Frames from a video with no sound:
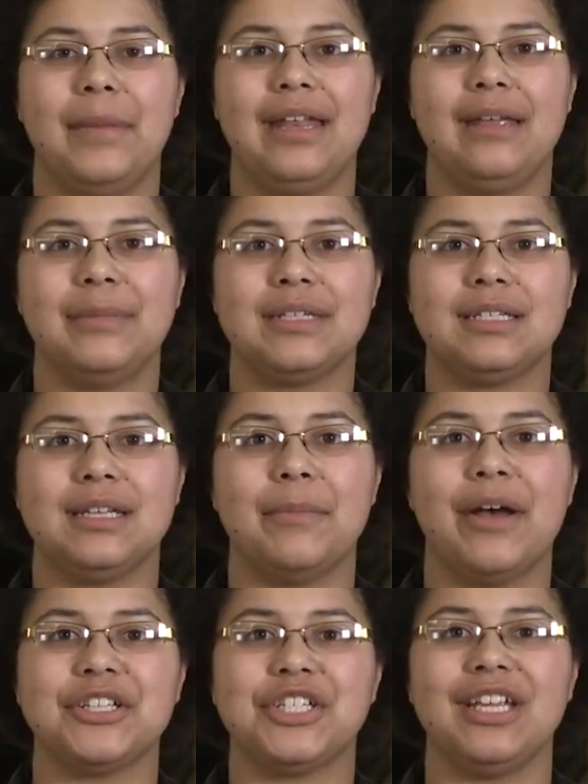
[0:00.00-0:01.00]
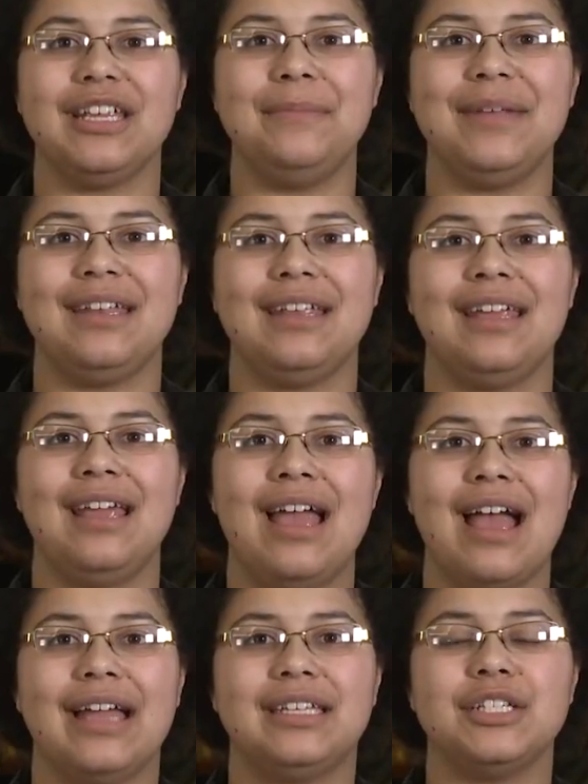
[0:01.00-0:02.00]
My name is Tamasha Imidi.
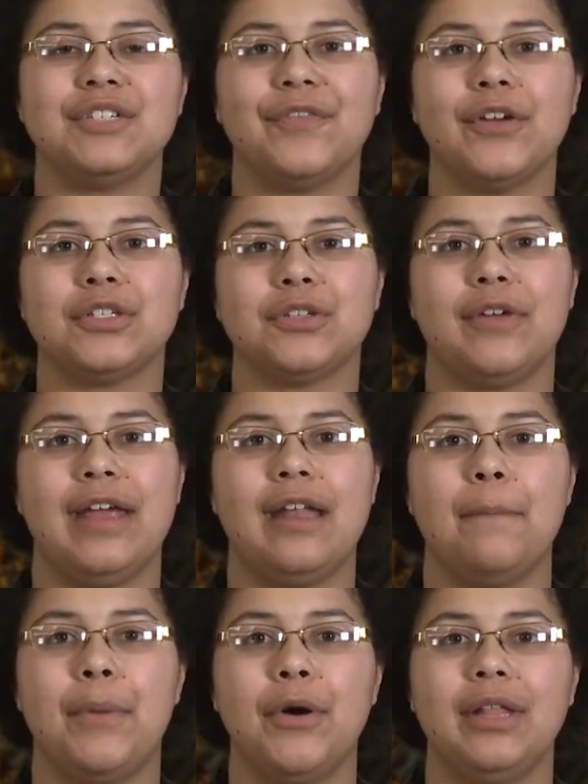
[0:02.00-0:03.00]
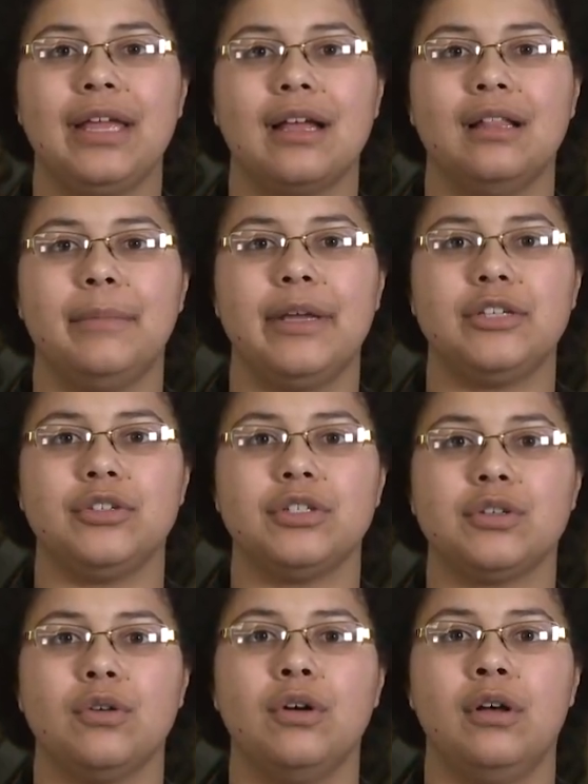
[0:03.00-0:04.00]
I teach first grade at Bow Lake Elementary
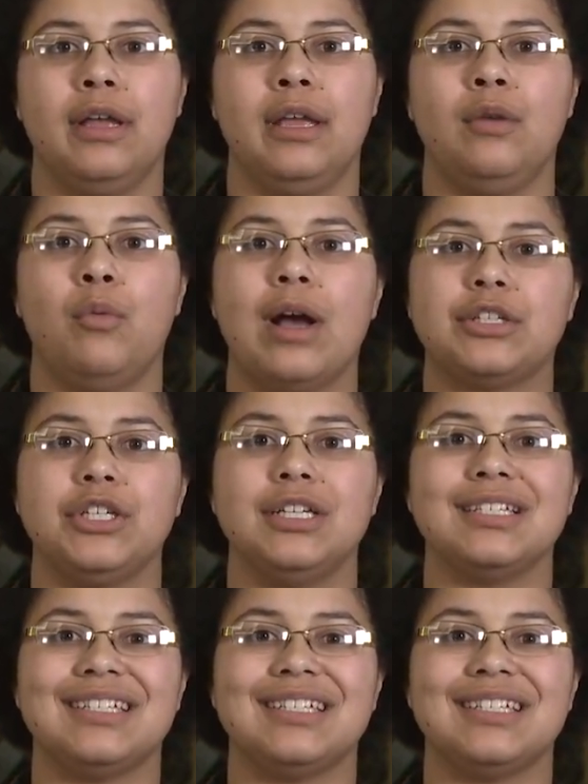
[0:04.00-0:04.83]
School in Washington